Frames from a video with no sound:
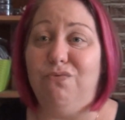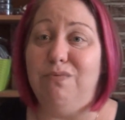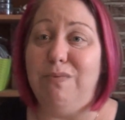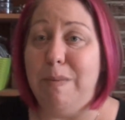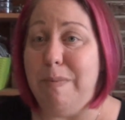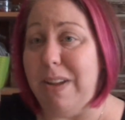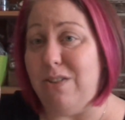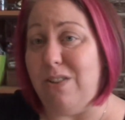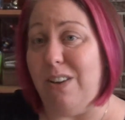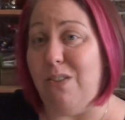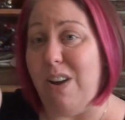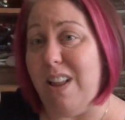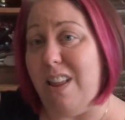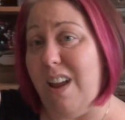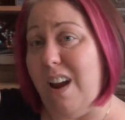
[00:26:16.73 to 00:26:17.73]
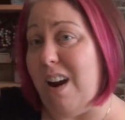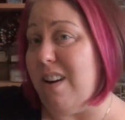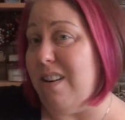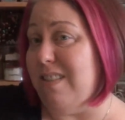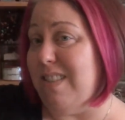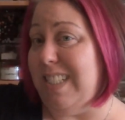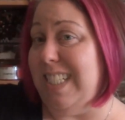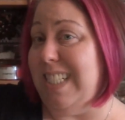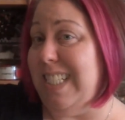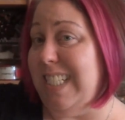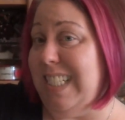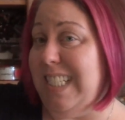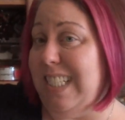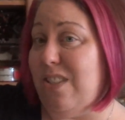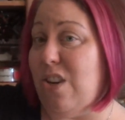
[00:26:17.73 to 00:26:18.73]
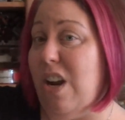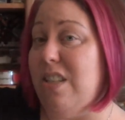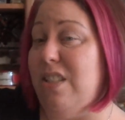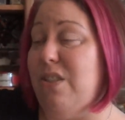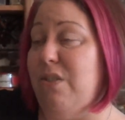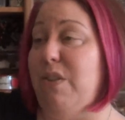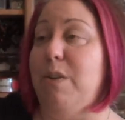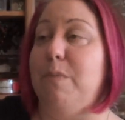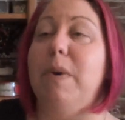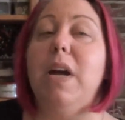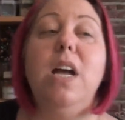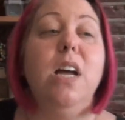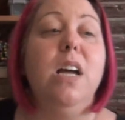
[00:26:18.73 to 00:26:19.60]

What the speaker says: My bed's like right there, across the room.